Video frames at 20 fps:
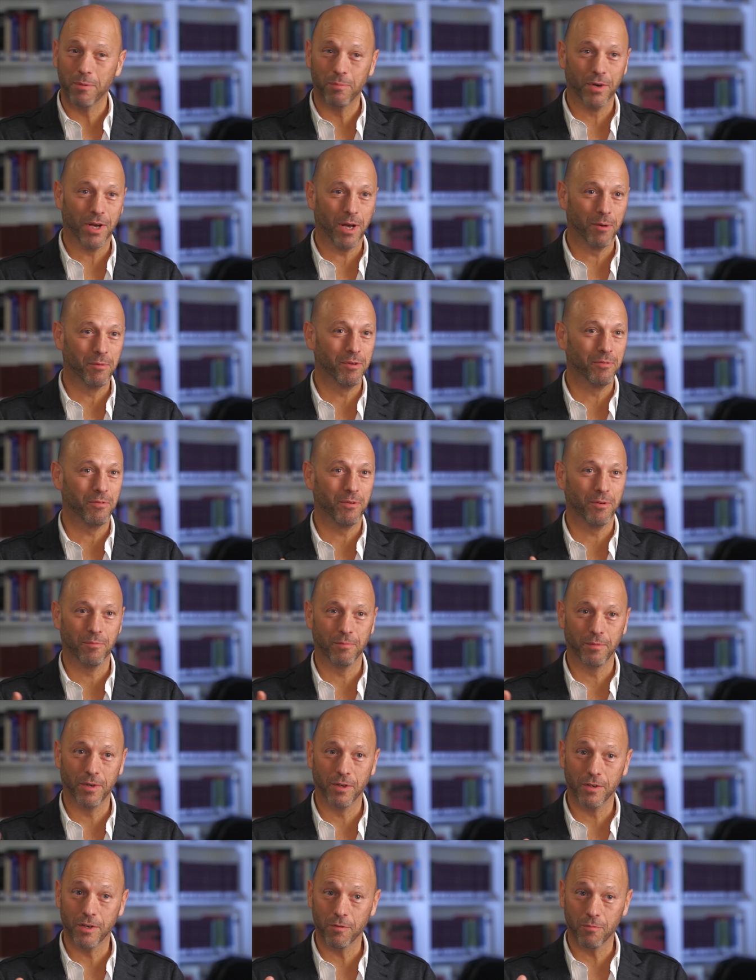people coming
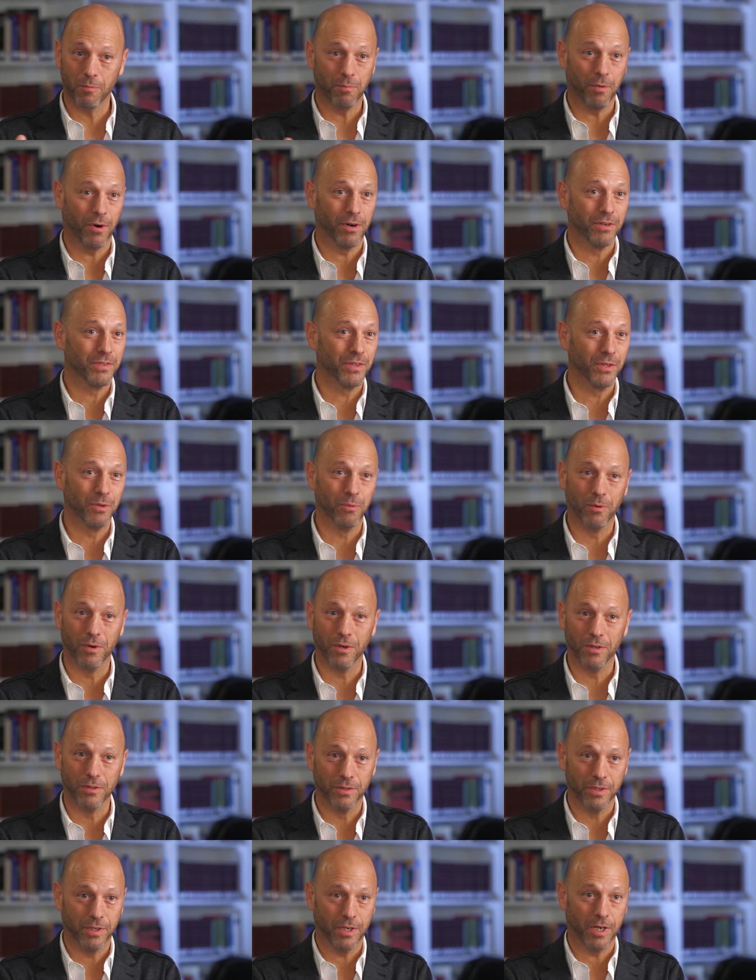from, you know, different parts of the
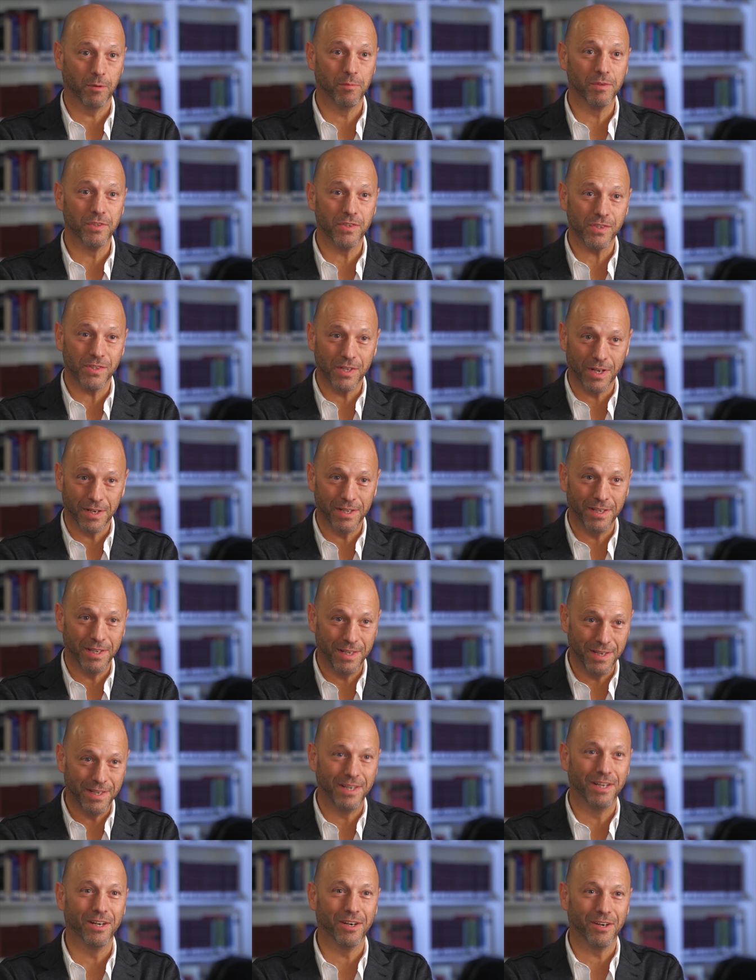world to come and study
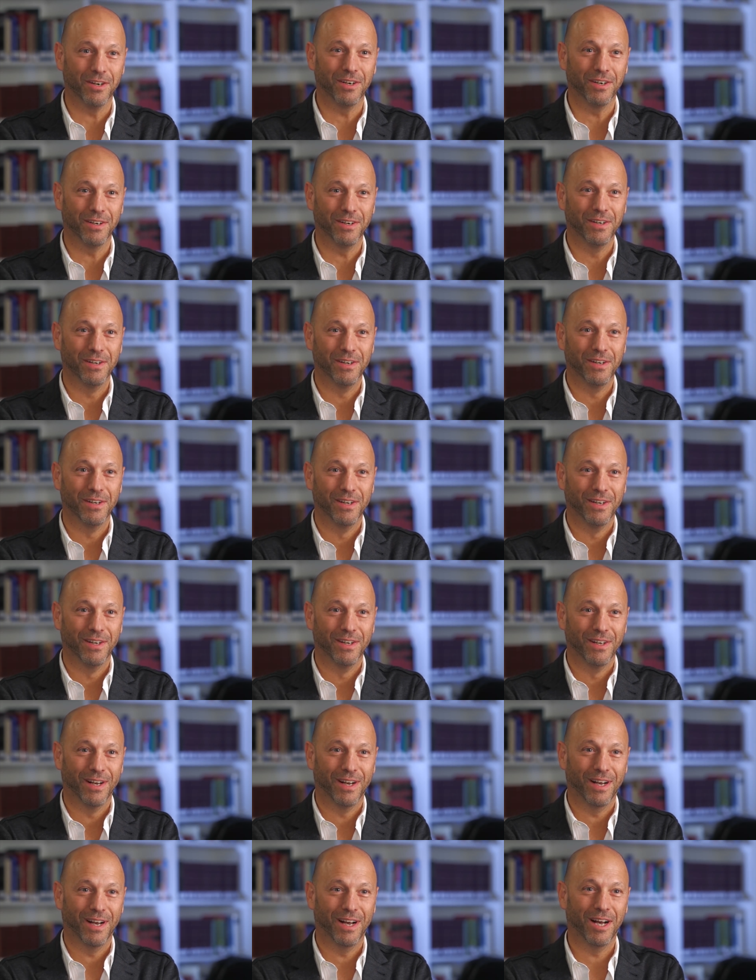here?
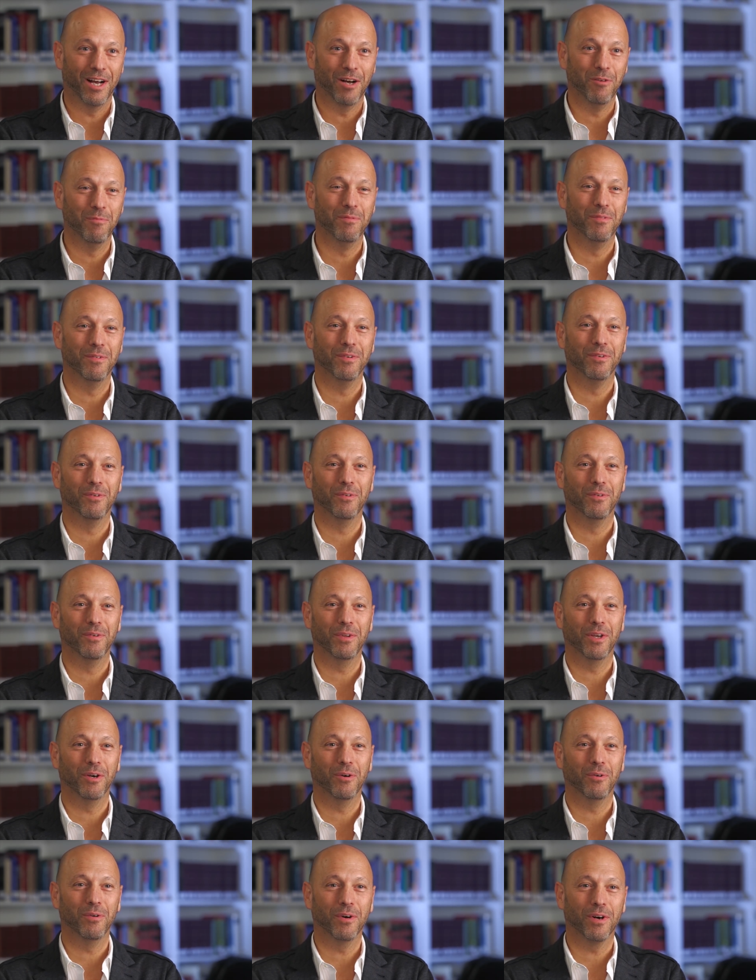Um,
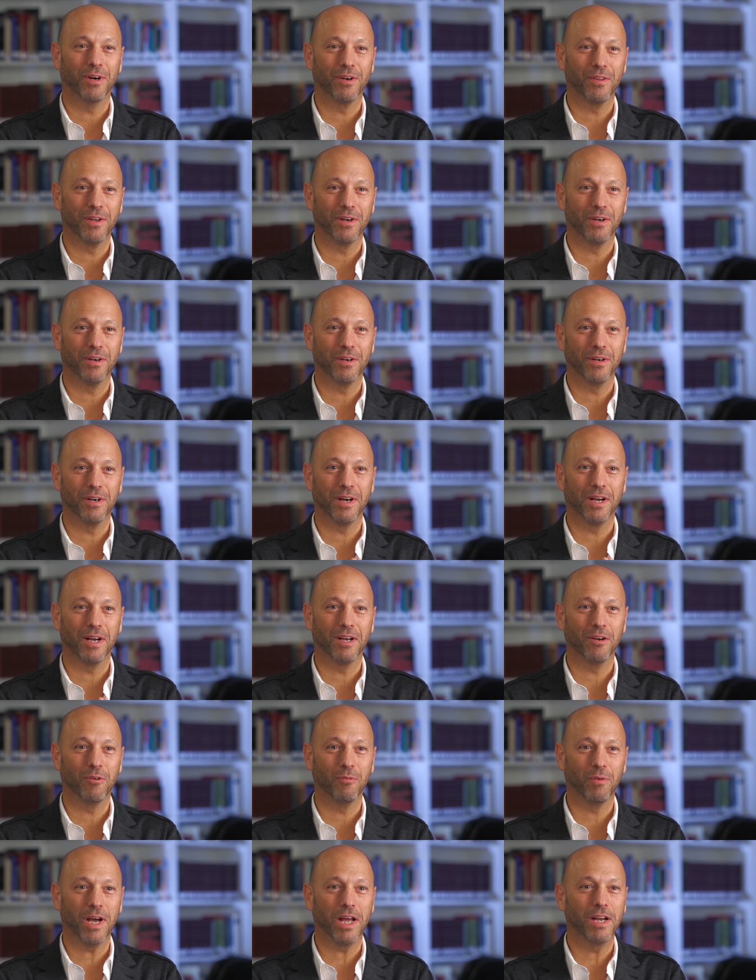you know, are there
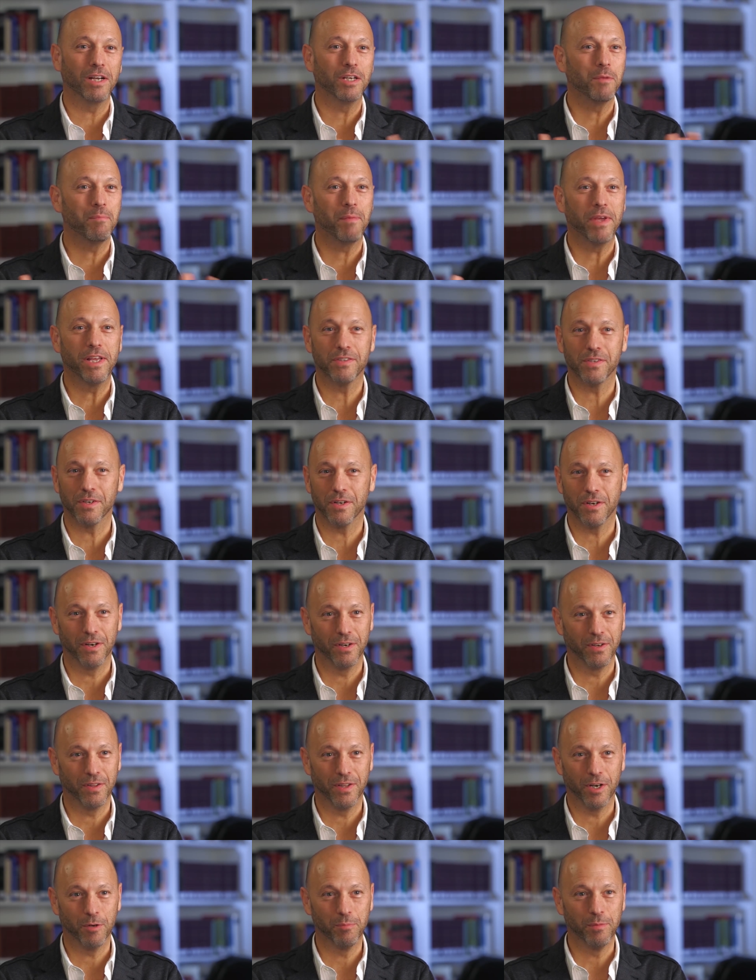uh, what kind of debates
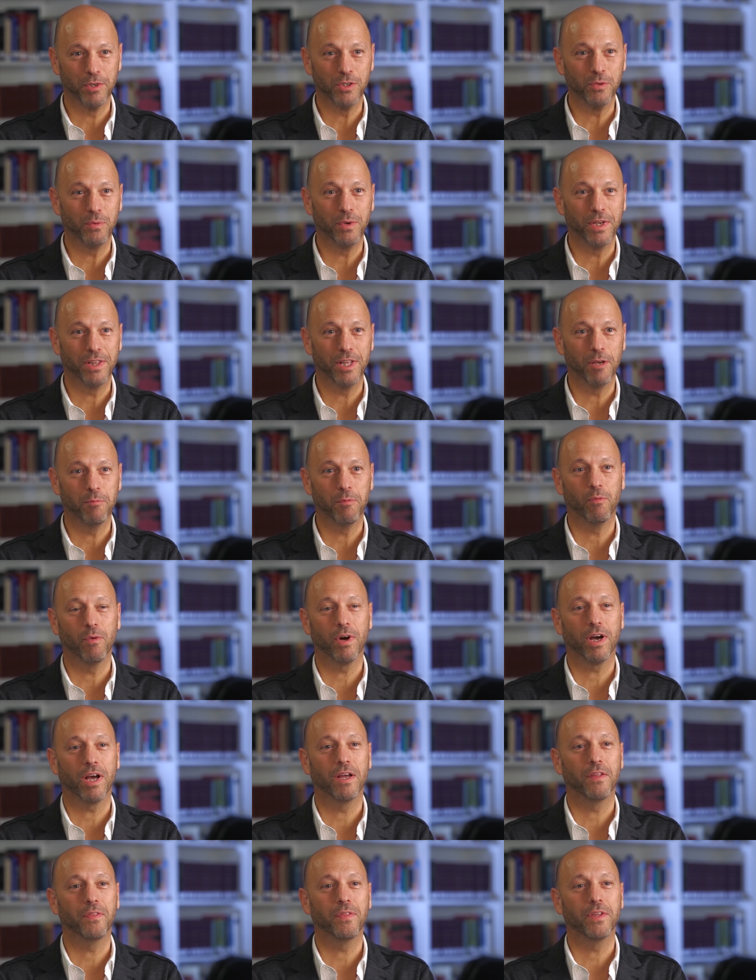occur there between them, and
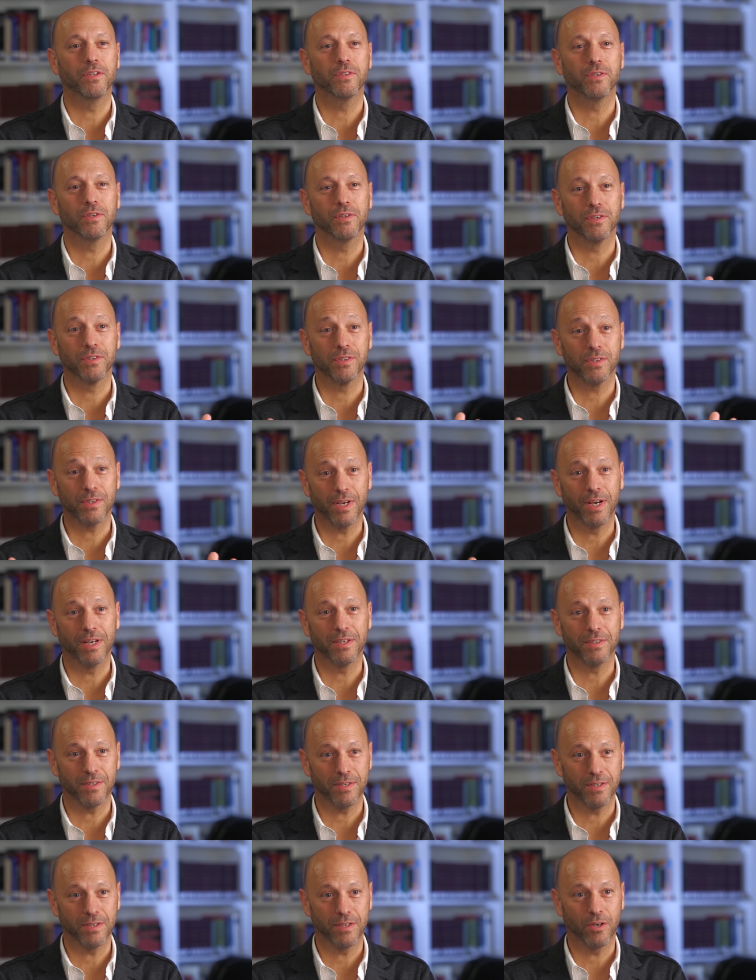what kind of things are
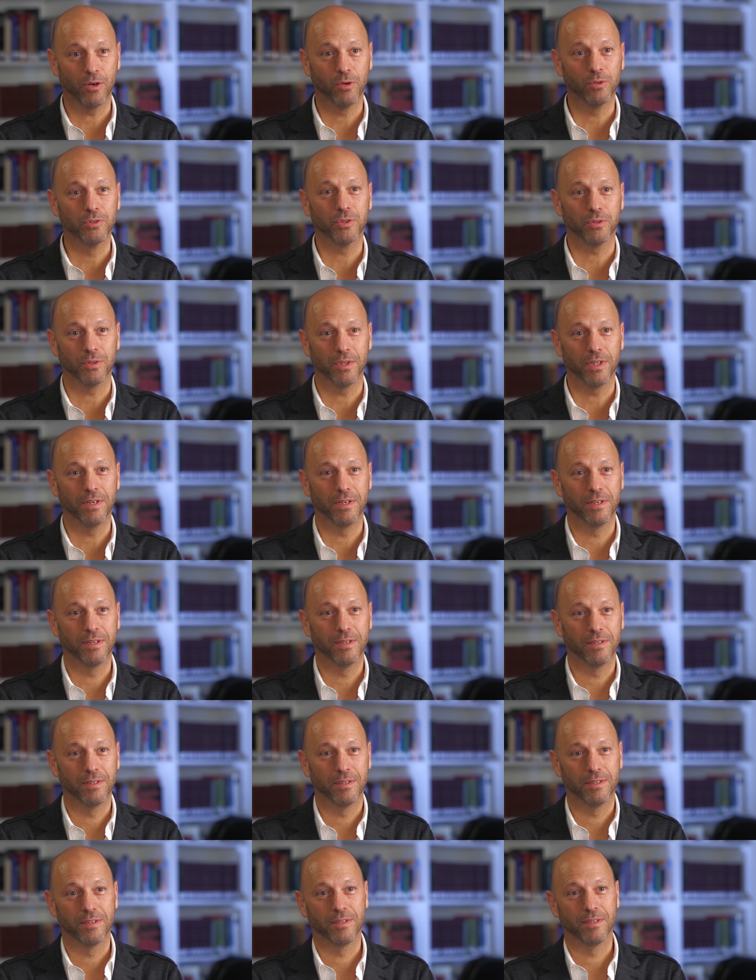discussed culturally?
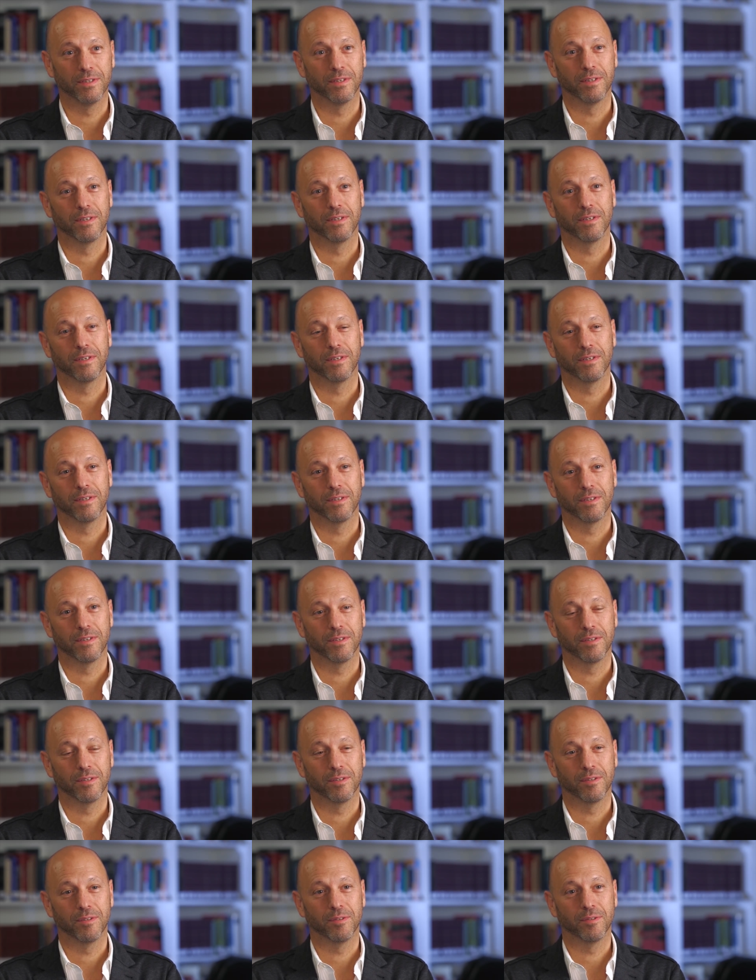You know, what's so
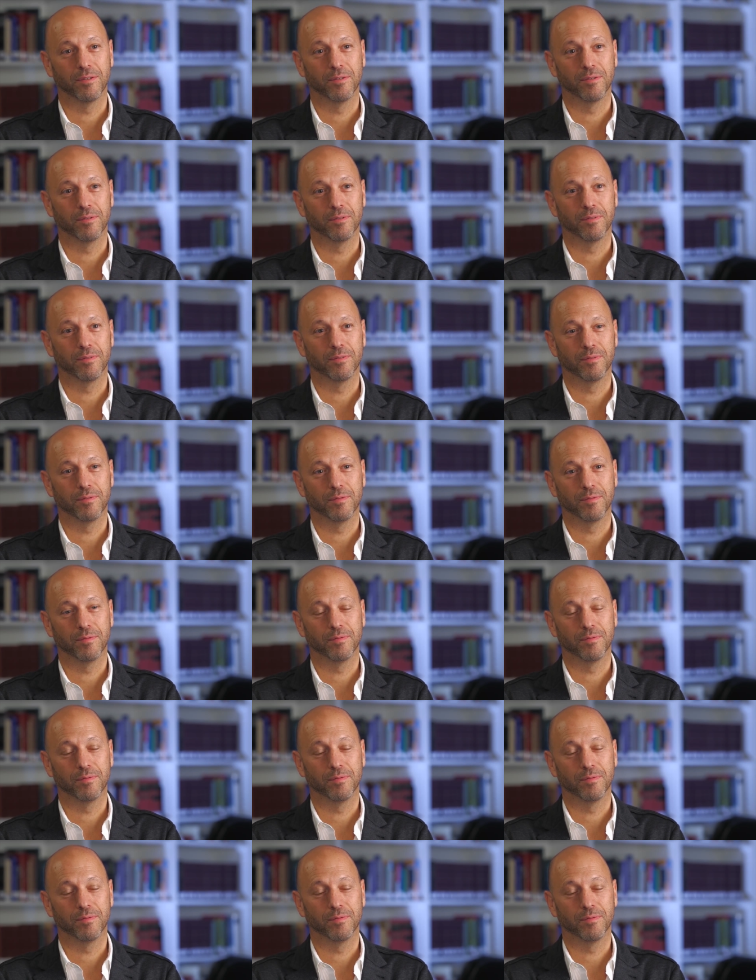good about